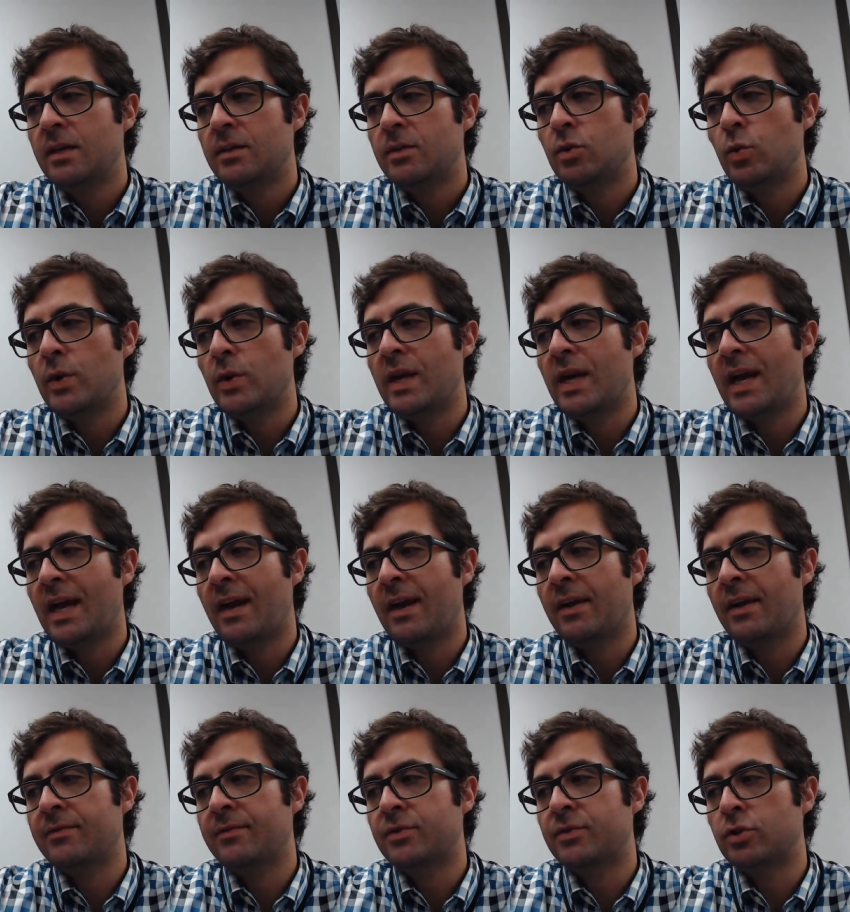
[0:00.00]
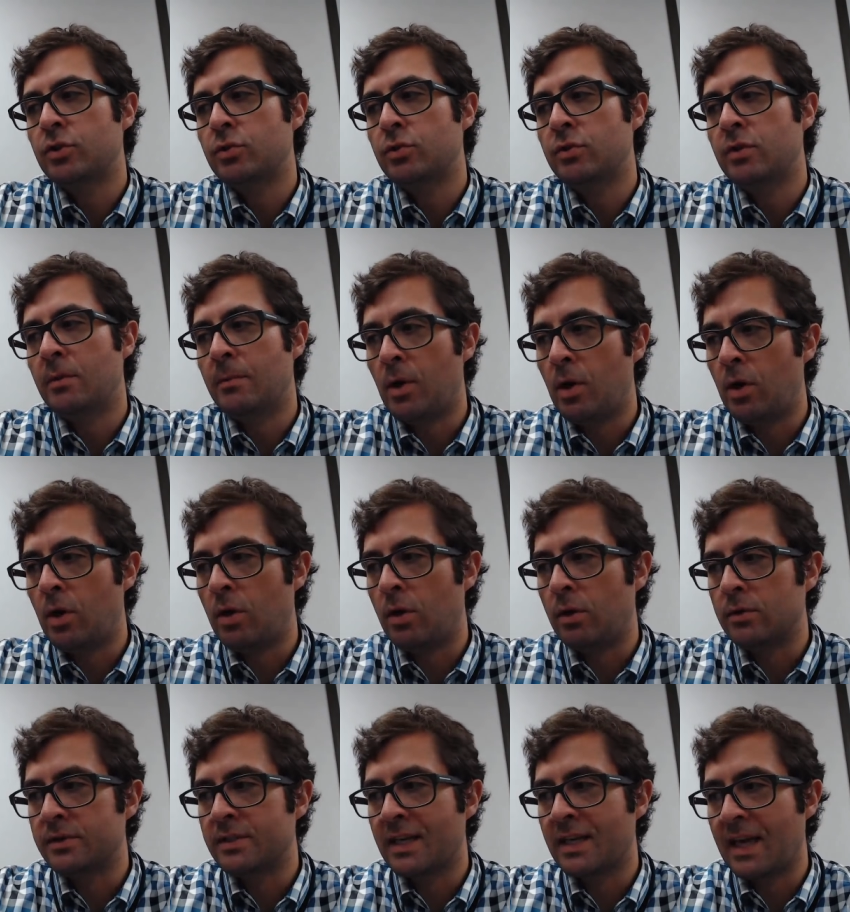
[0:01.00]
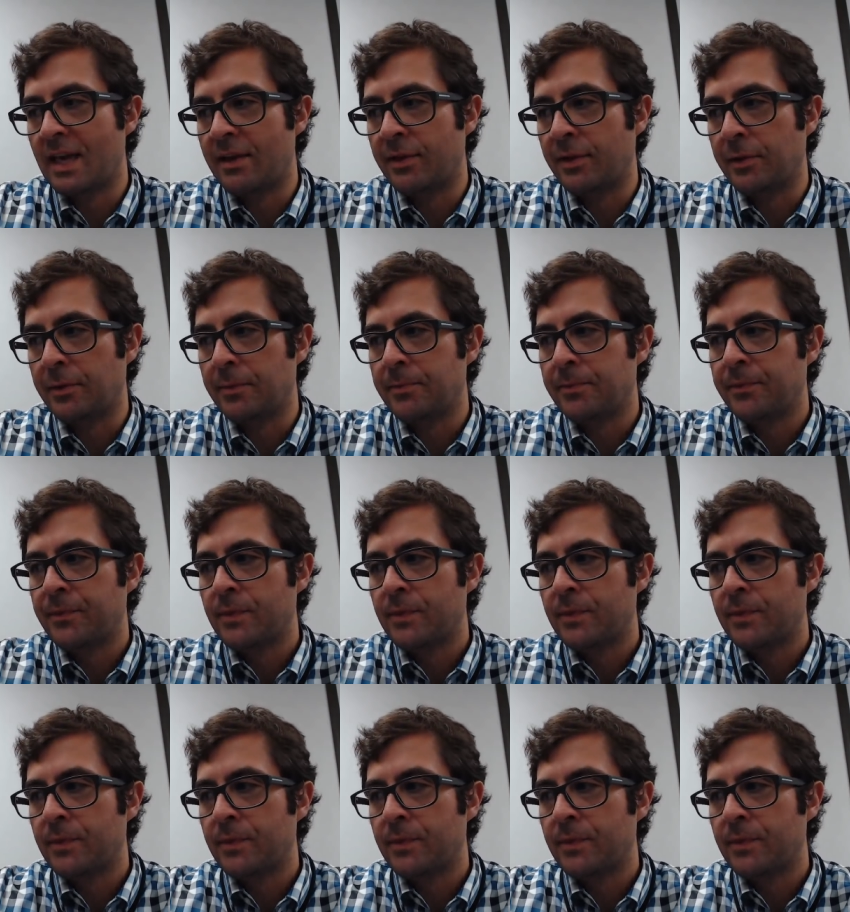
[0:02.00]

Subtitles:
Do we have to do them all together?